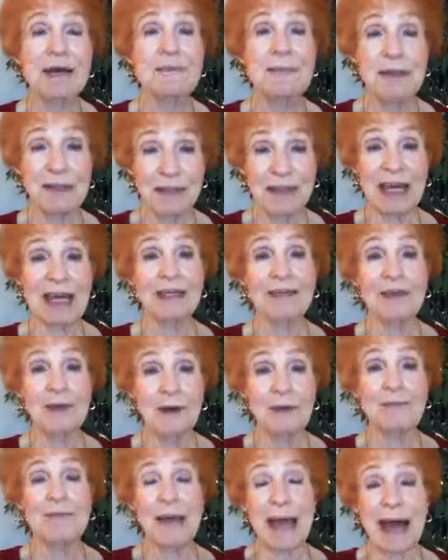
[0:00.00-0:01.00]
but then
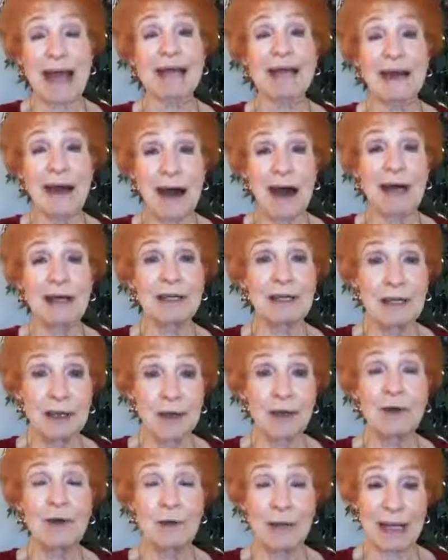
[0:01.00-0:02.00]
go back on
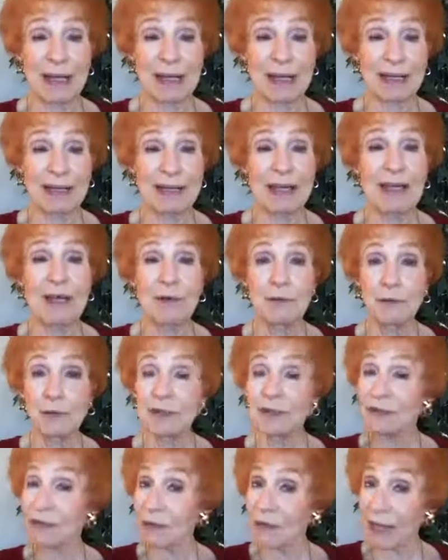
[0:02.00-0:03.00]
knowing
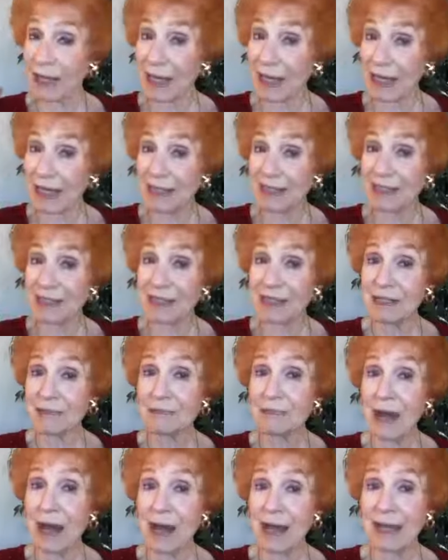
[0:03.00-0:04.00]
with the end
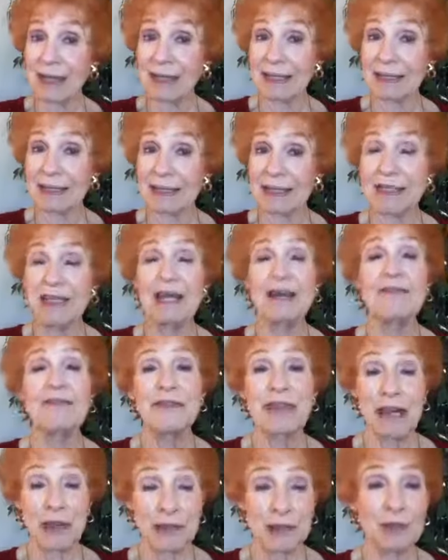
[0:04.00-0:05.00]
in mind
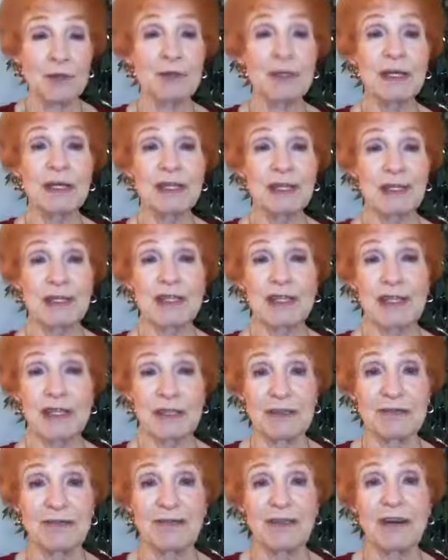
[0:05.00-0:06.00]
that you can
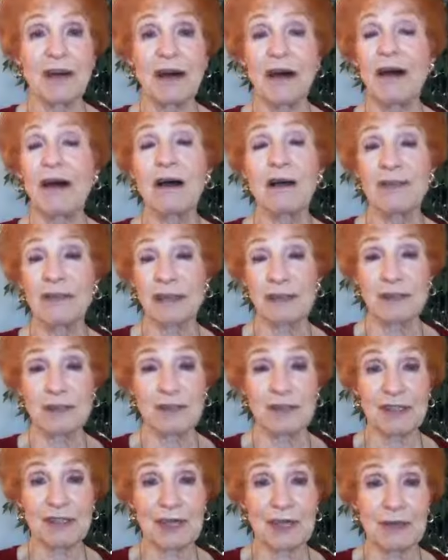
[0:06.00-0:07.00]
achieve all that
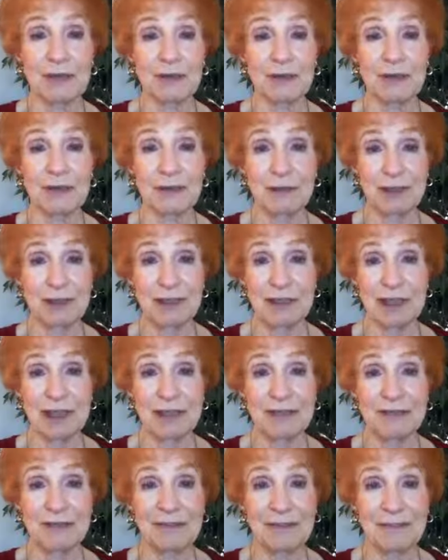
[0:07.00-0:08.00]
you've set out to
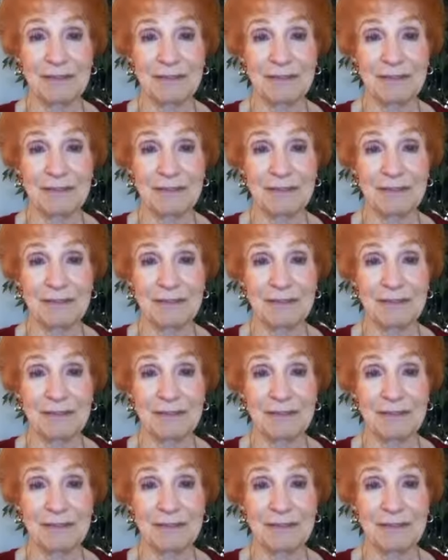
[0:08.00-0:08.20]
achieve.